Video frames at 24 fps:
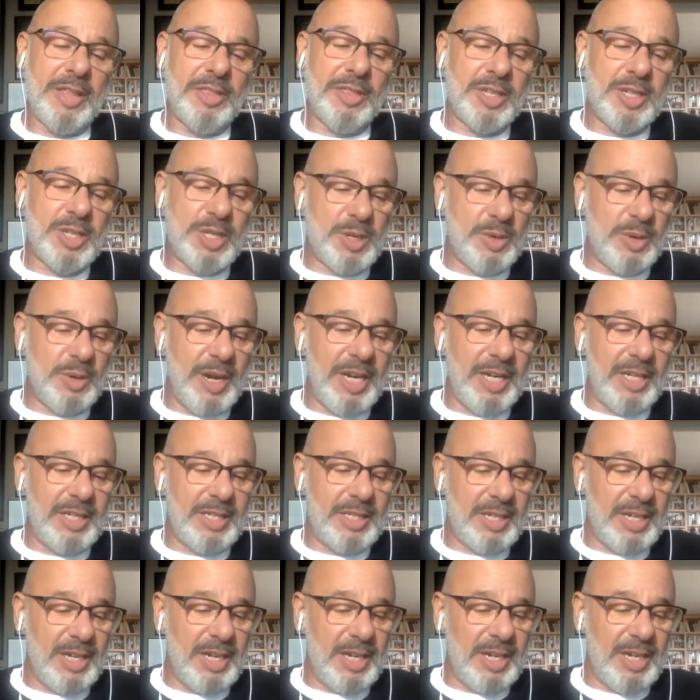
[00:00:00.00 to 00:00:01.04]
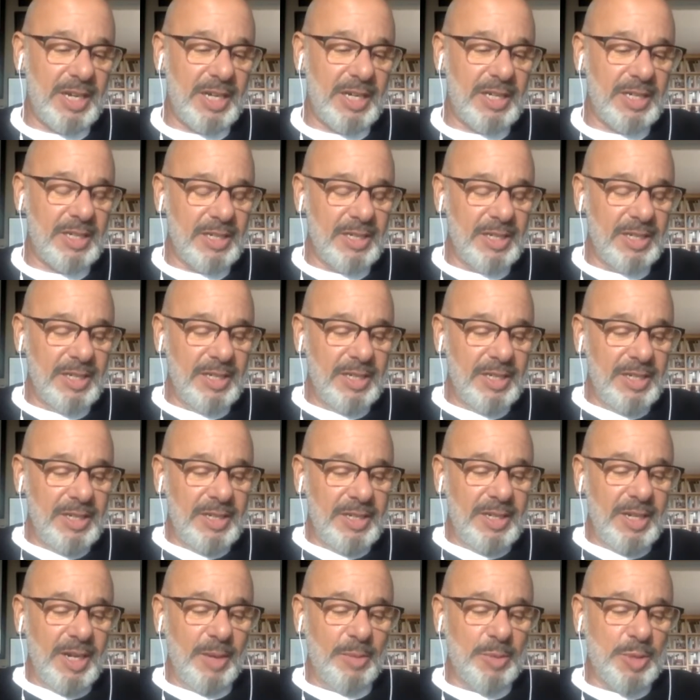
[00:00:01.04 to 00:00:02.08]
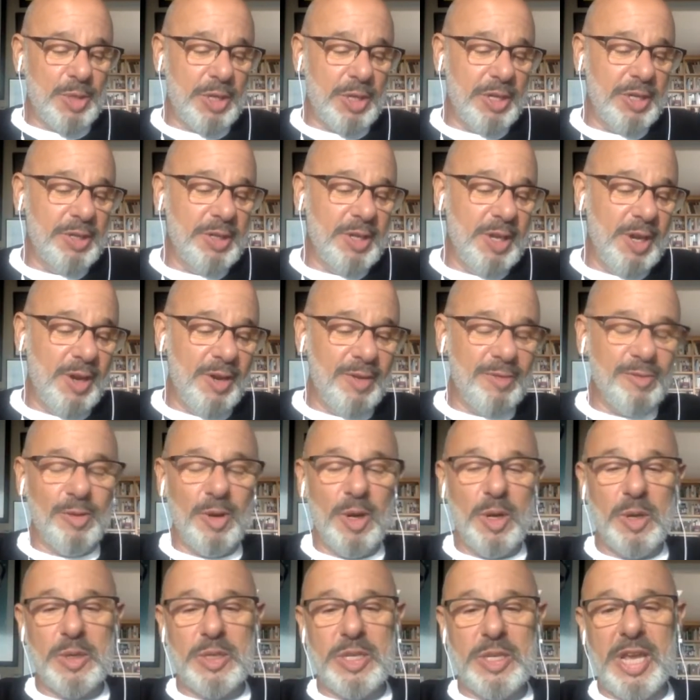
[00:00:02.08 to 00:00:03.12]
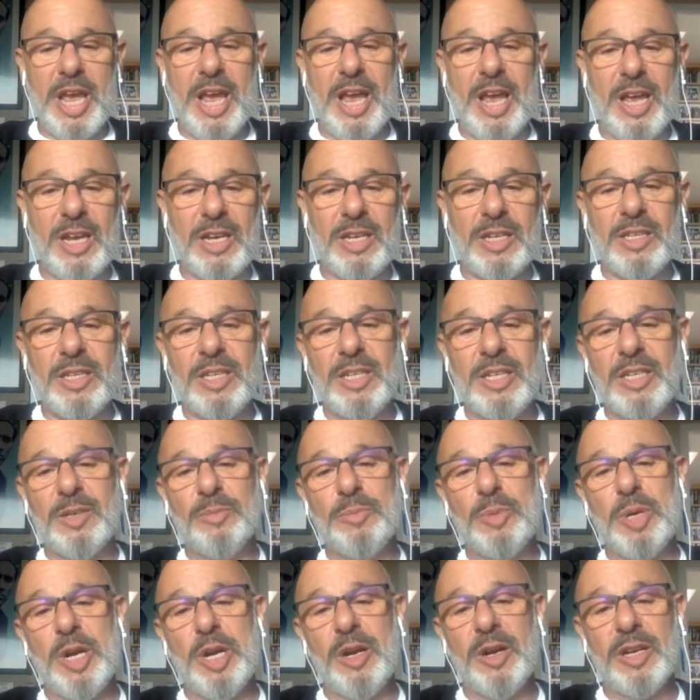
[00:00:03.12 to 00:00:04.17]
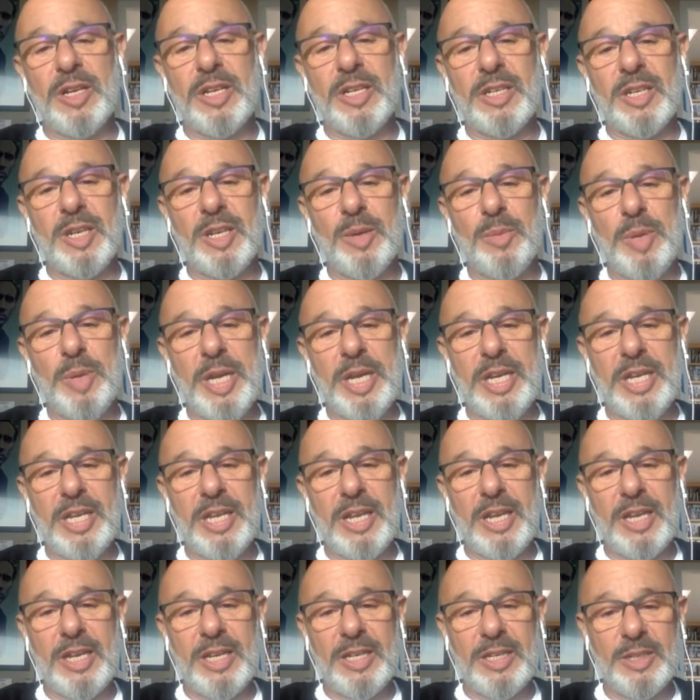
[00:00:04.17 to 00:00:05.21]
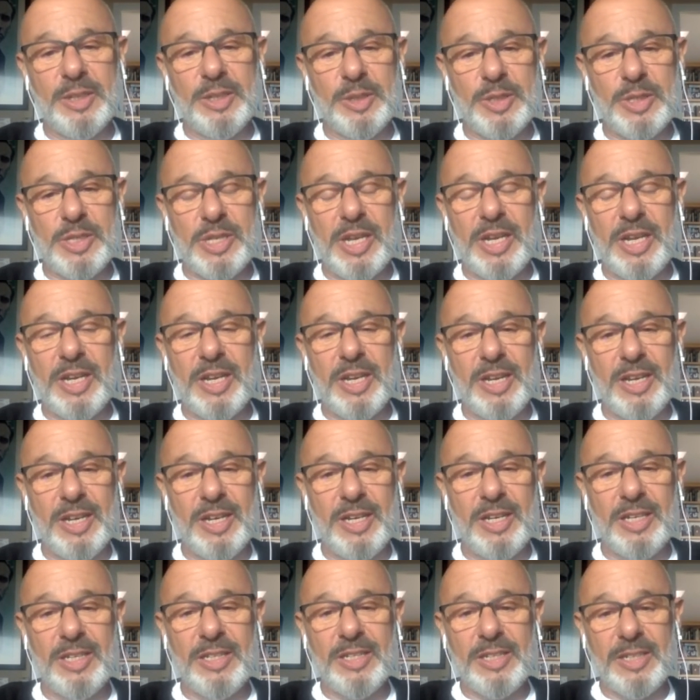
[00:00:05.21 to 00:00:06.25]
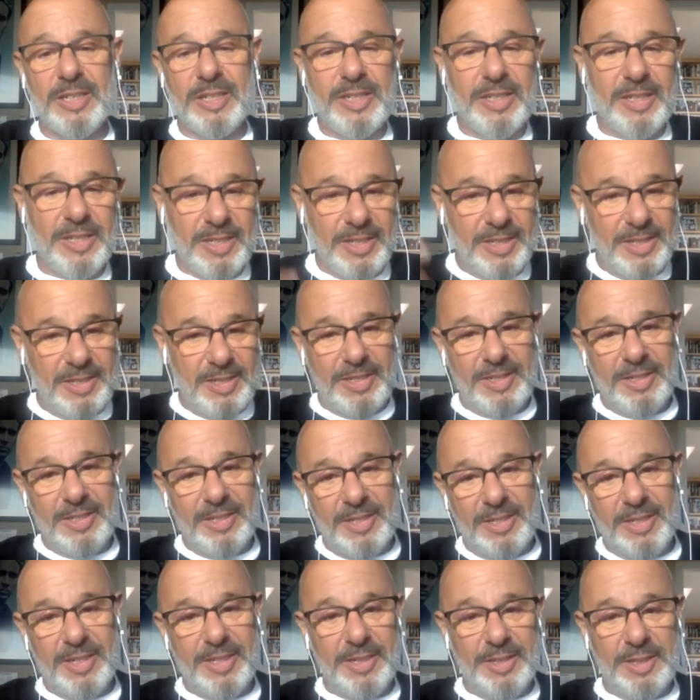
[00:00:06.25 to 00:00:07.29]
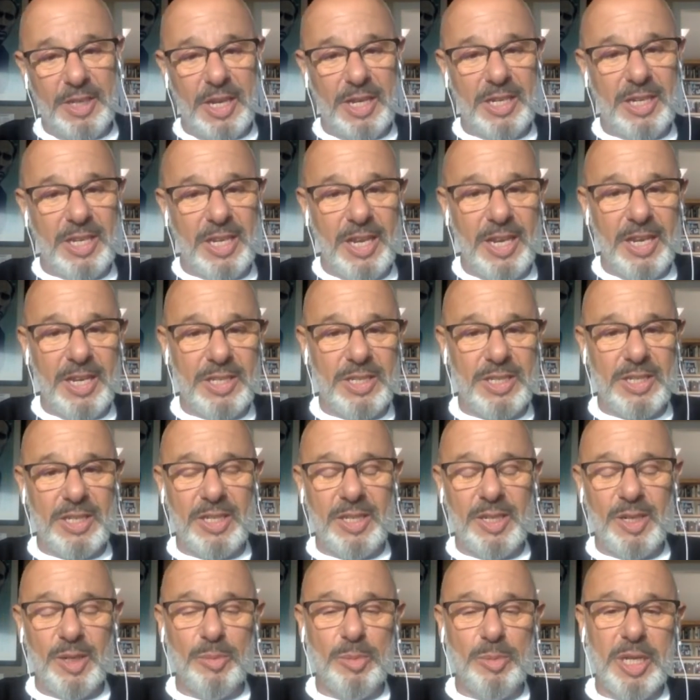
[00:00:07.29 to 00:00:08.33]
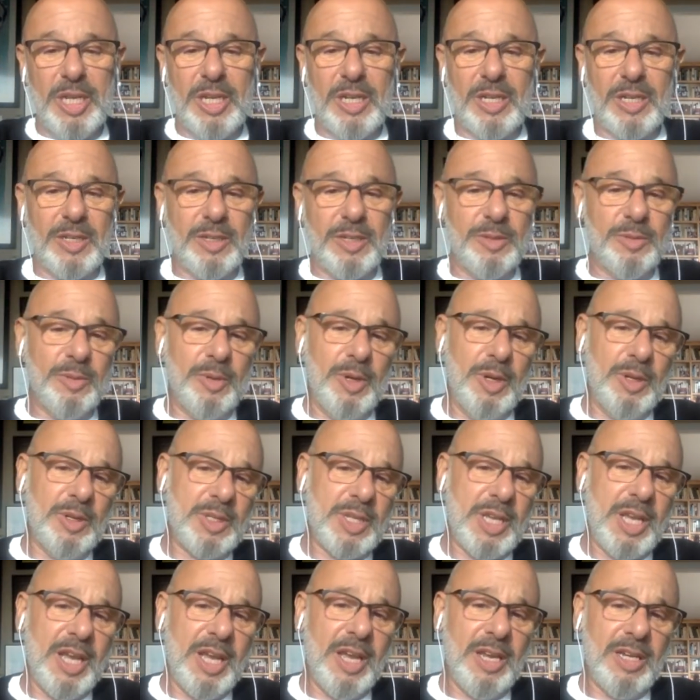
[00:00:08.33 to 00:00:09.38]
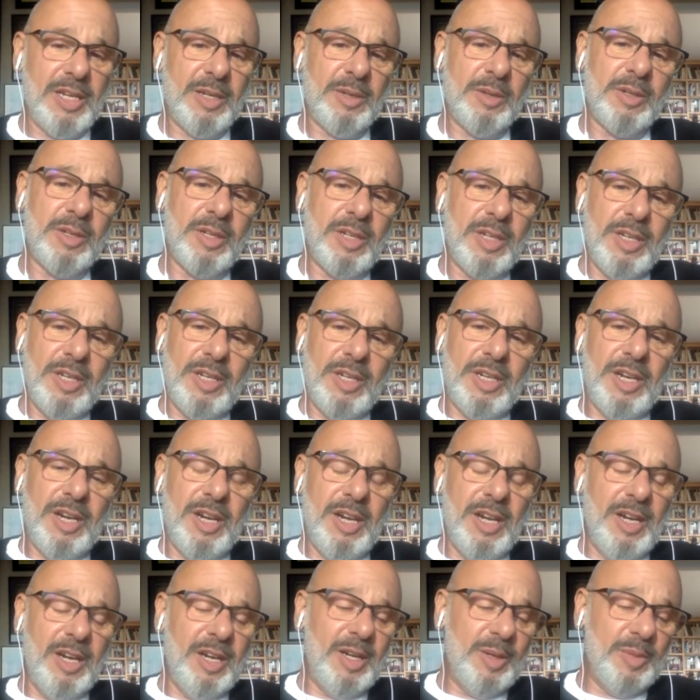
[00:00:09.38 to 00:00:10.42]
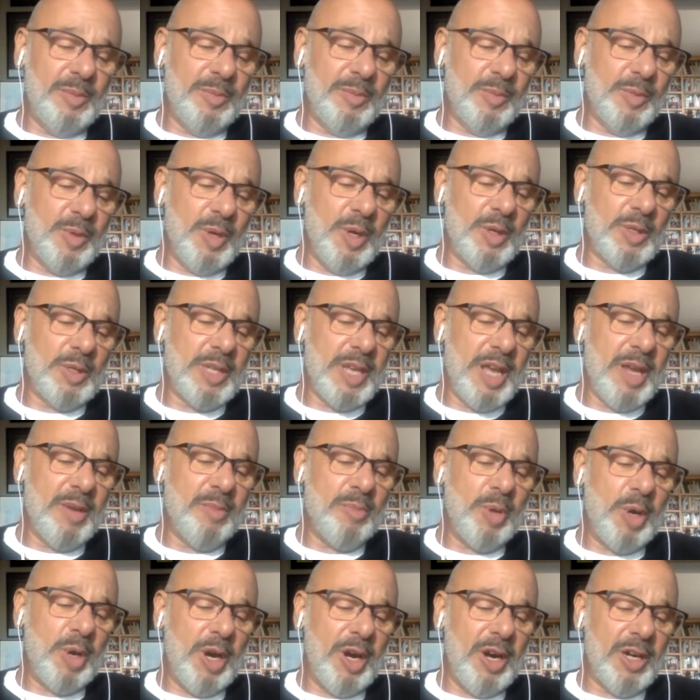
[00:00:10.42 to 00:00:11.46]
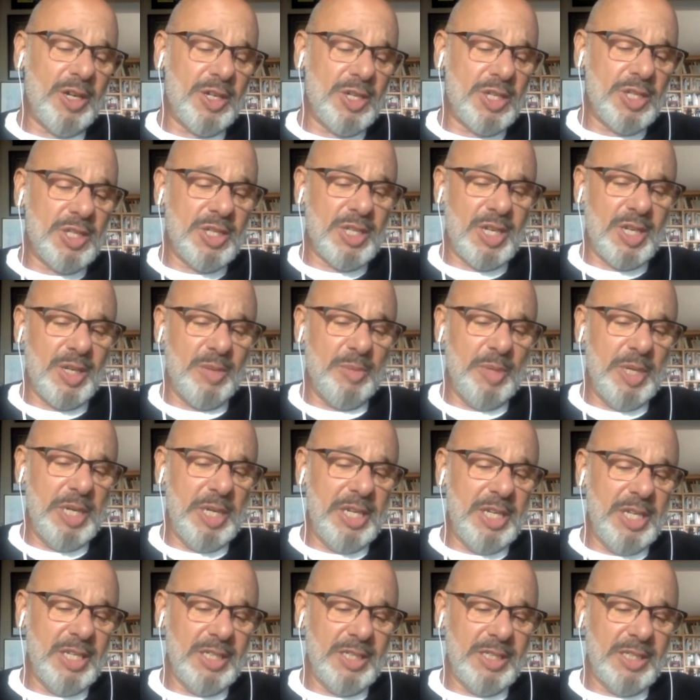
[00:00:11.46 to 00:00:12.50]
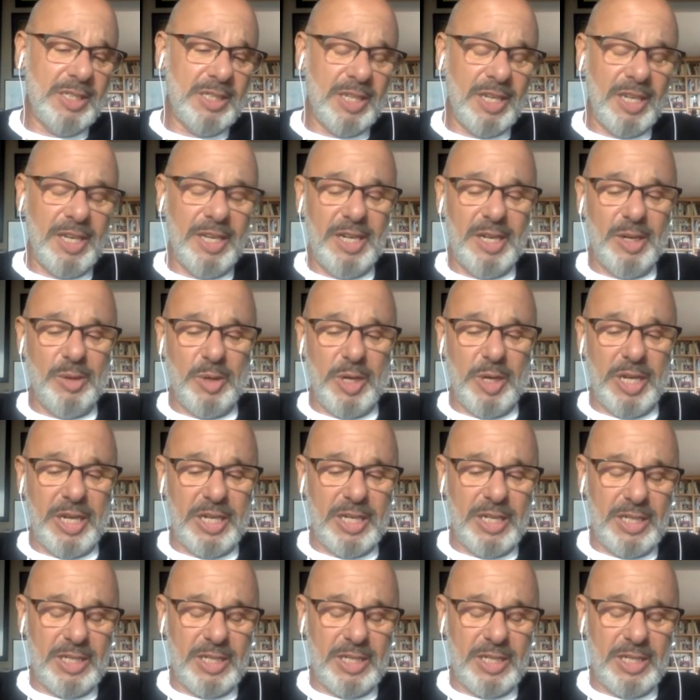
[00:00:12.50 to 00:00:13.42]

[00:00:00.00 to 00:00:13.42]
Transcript: this great. I'm sure you know of Roseanne, the American comedian who's like kind of a nutcase a little bit. Roseanne Barr. She's a comedian. Anyway,